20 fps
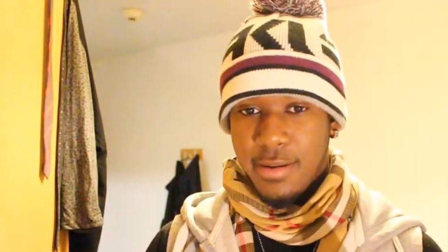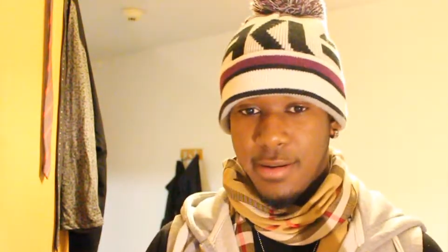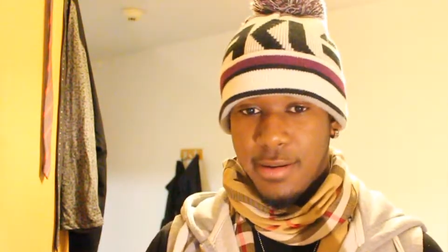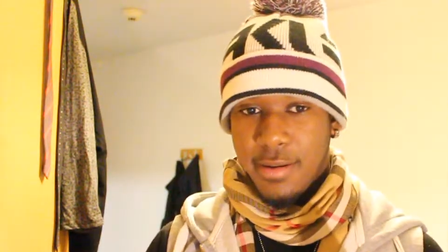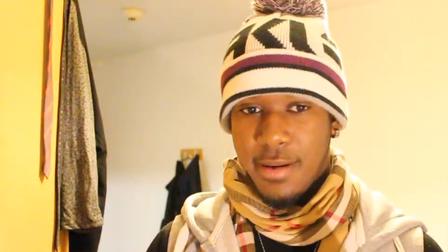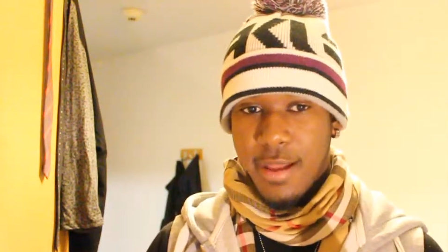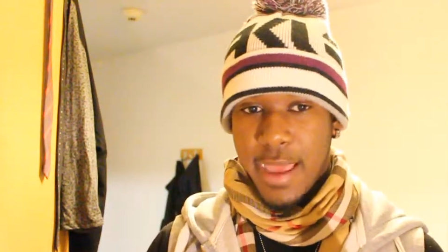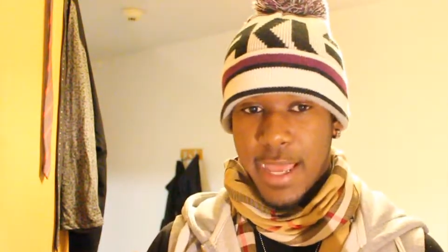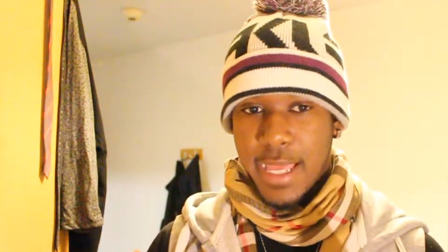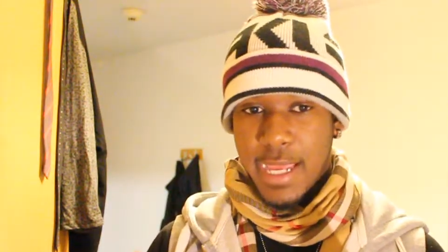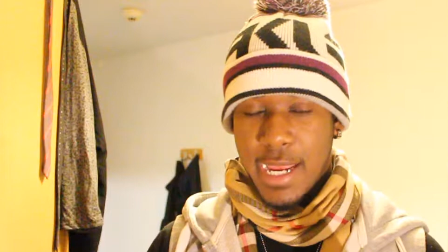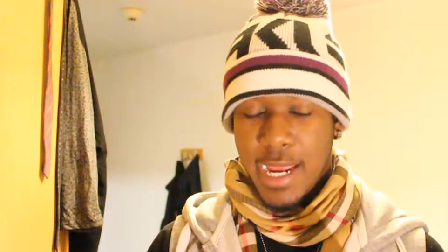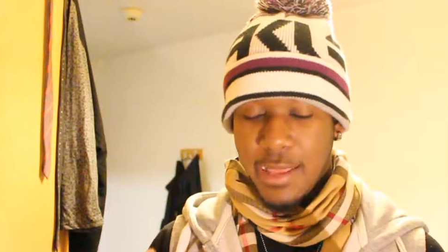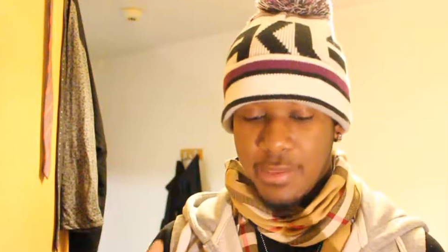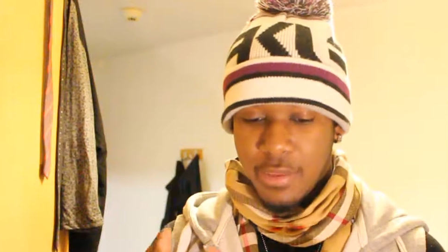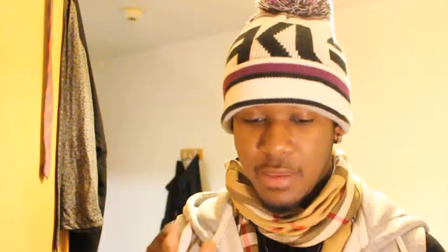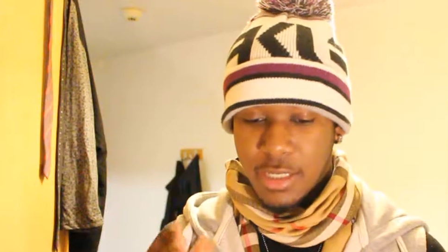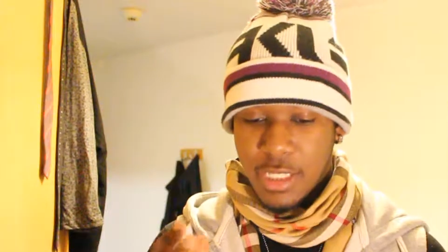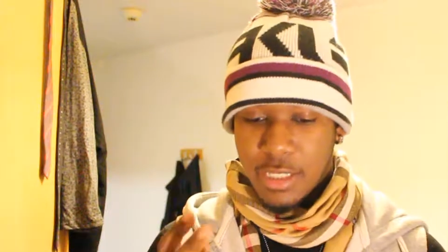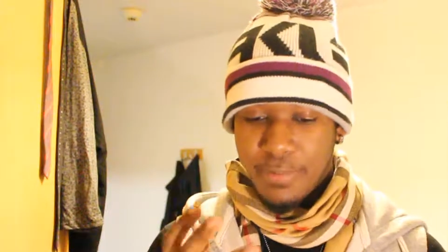like,
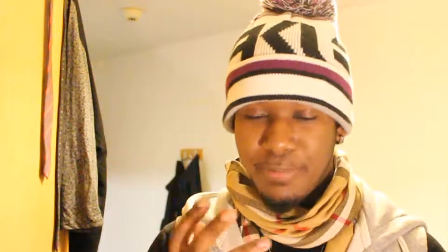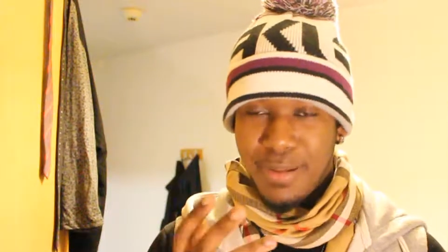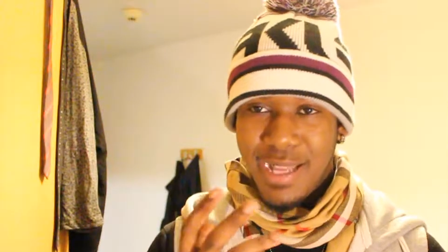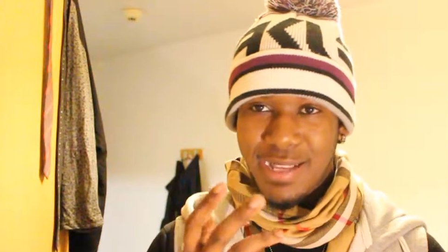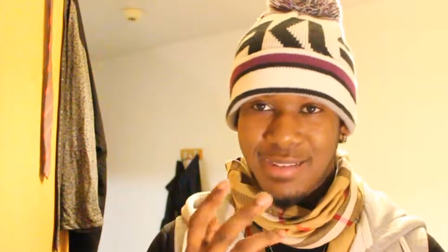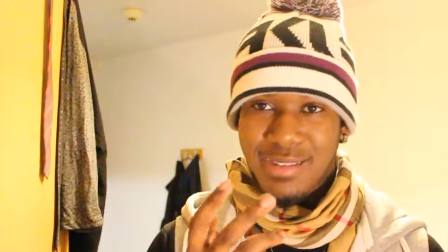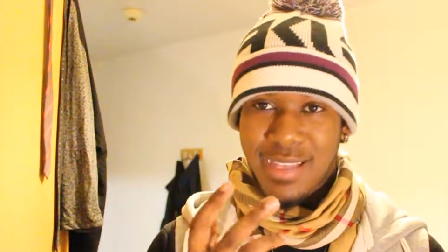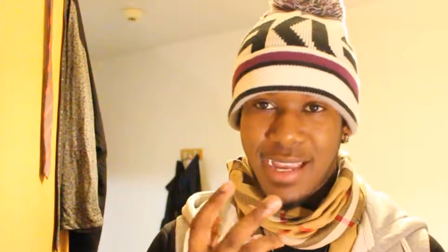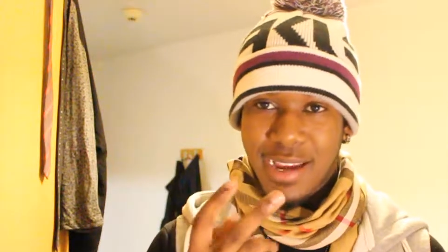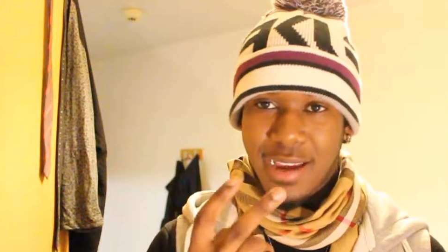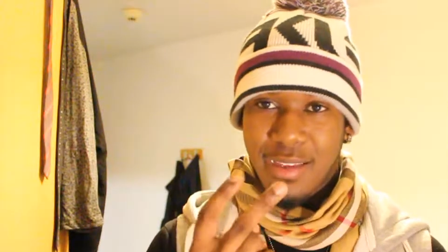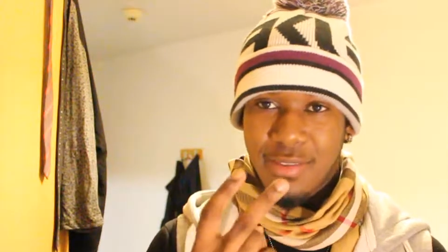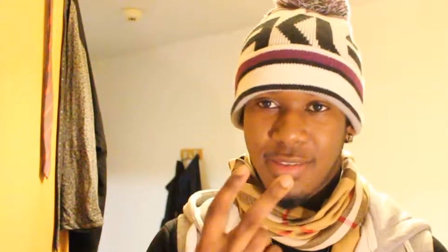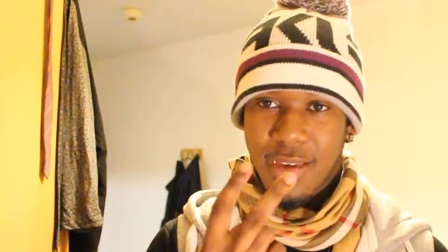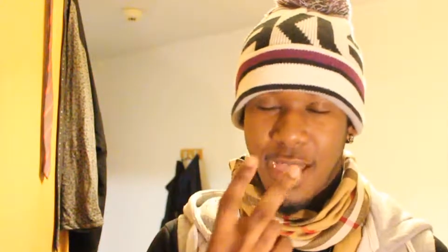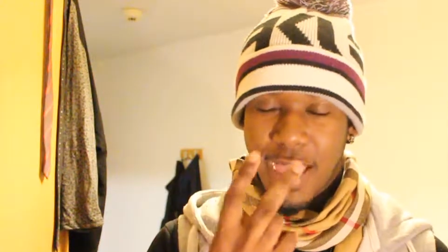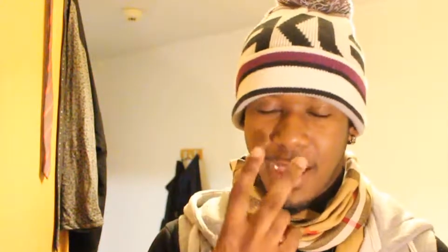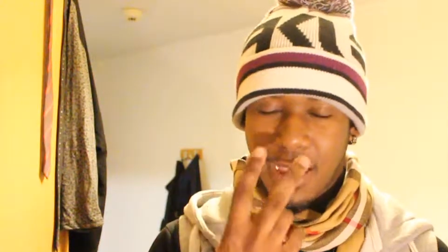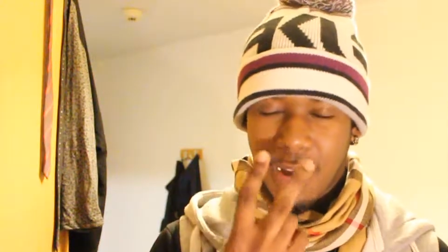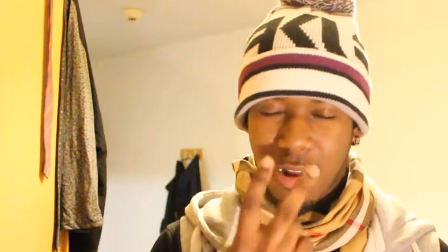in the split second
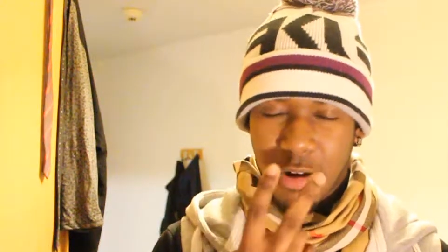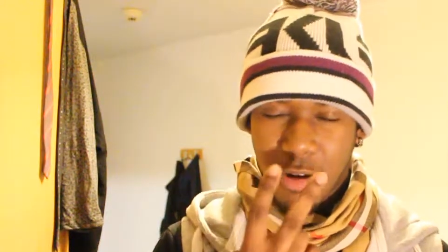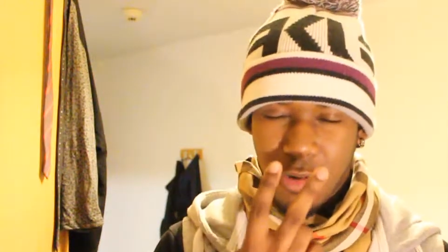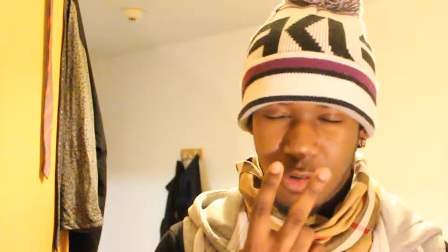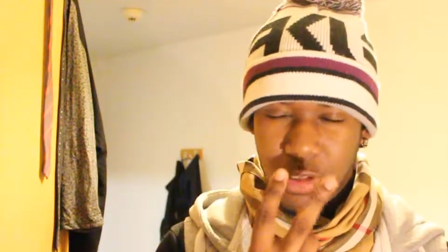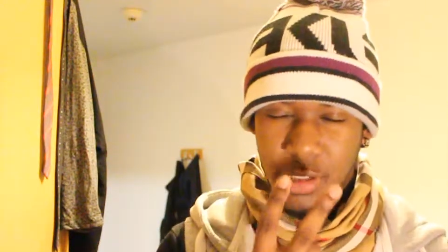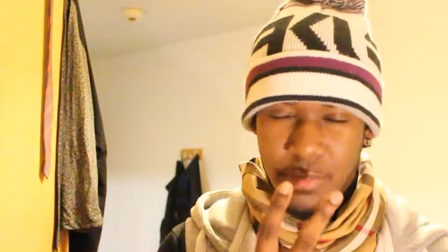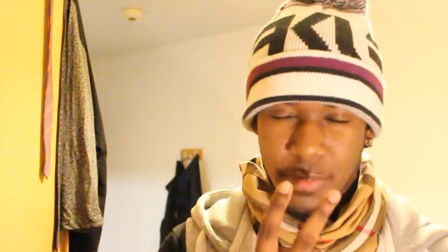that I closed